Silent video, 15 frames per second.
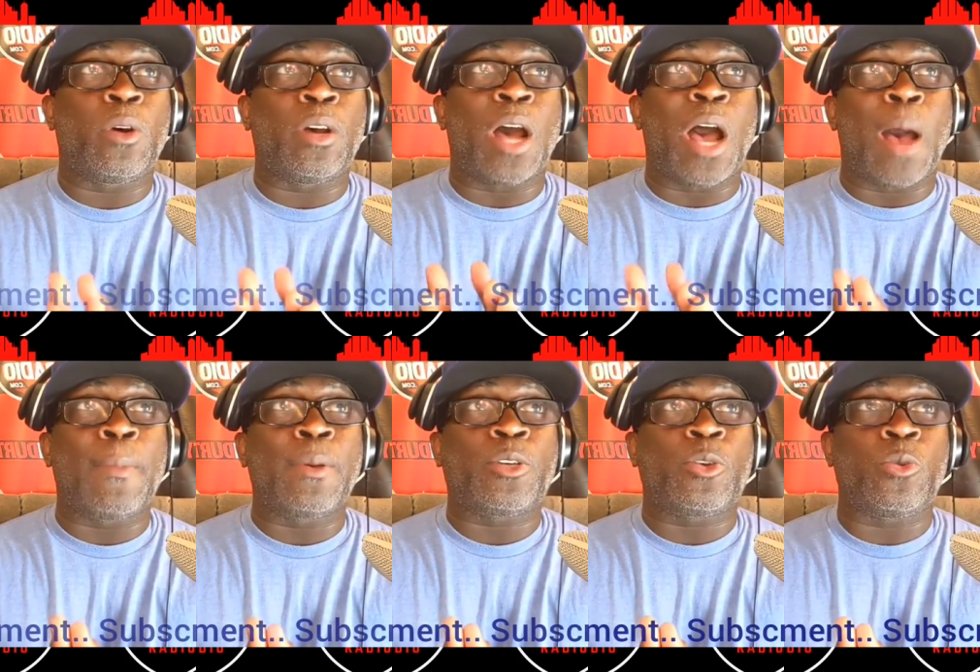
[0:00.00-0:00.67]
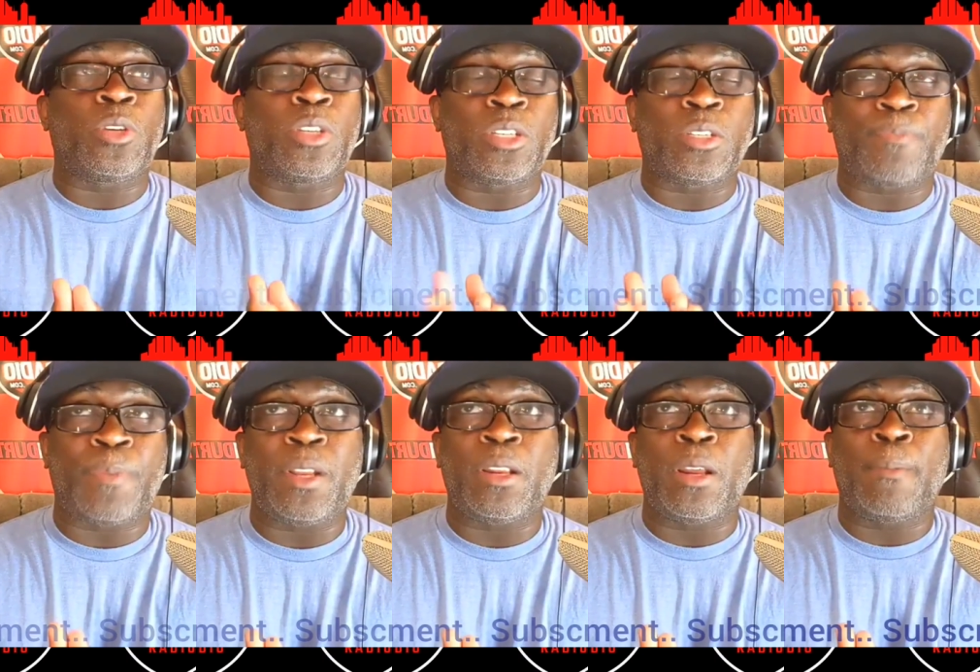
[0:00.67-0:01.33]
an opportunity to
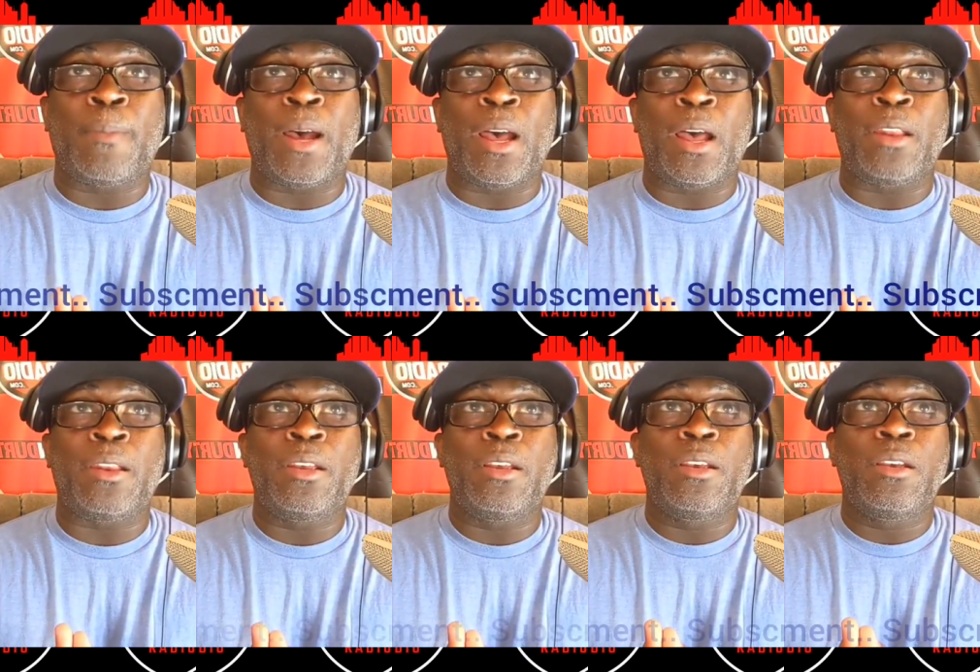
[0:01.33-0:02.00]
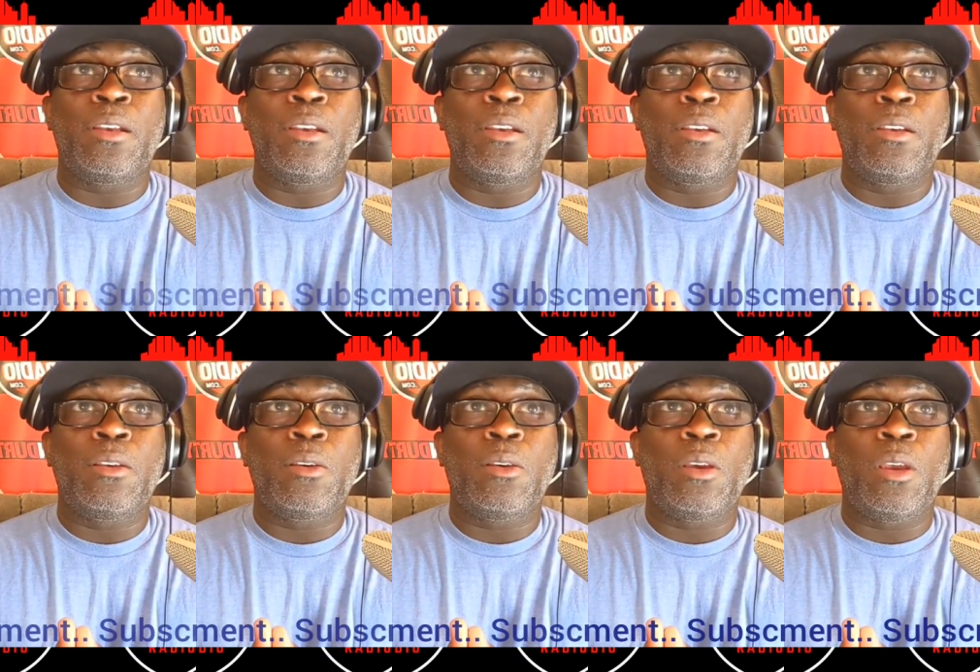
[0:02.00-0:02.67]
speak their mind.
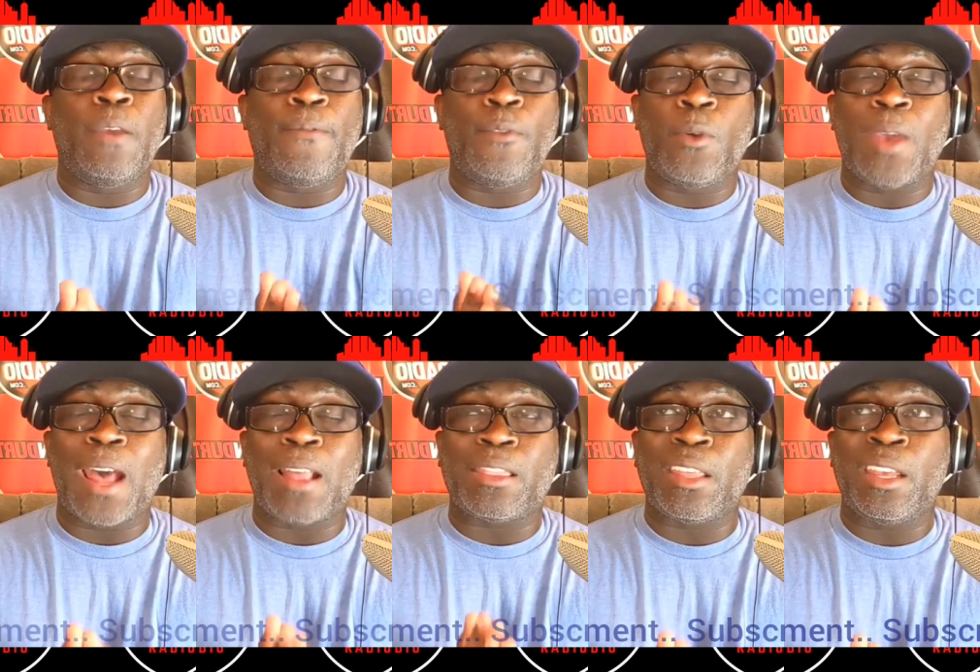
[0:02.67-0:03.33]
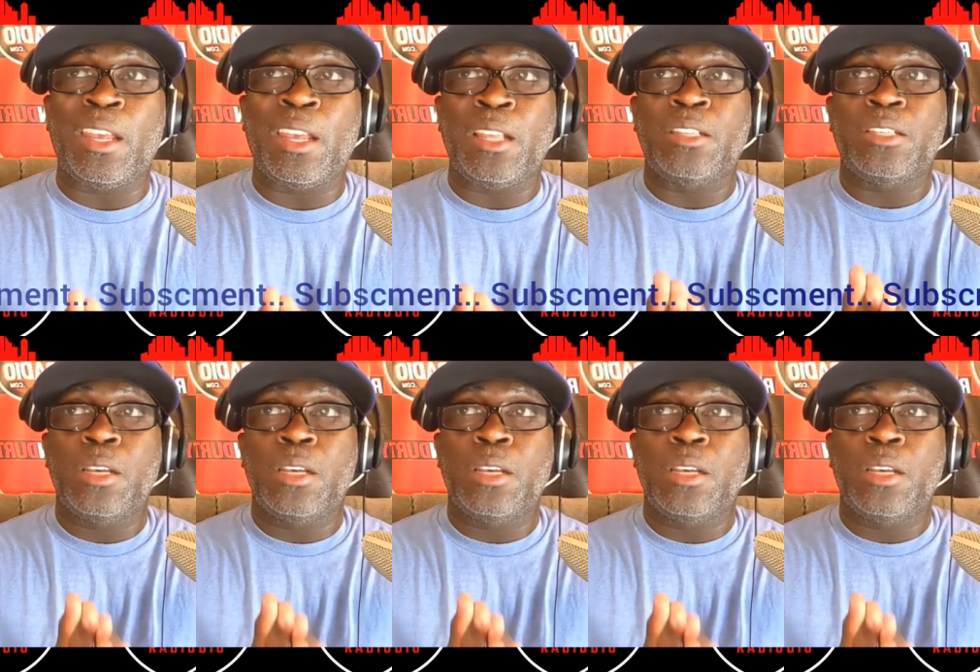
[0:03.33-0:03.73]
If you got things